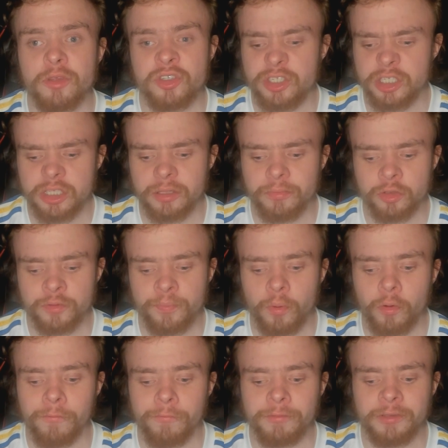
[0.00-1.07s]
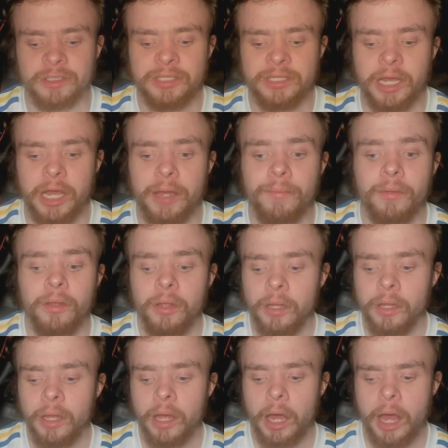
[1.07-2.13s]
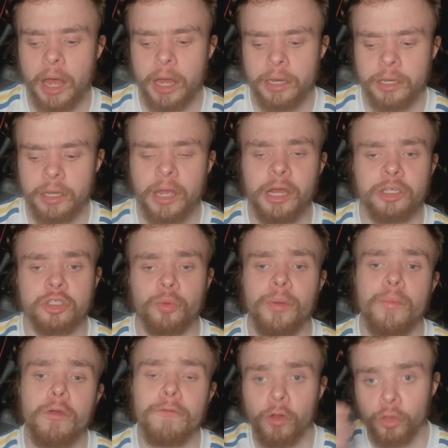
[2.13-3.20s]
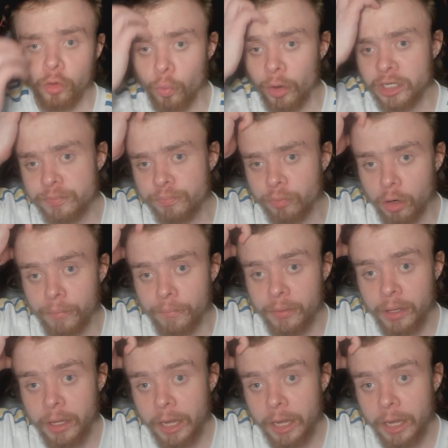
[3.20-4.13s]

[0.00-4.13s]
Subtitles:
The system was poor for this game. And yeah, so we move on to West Brom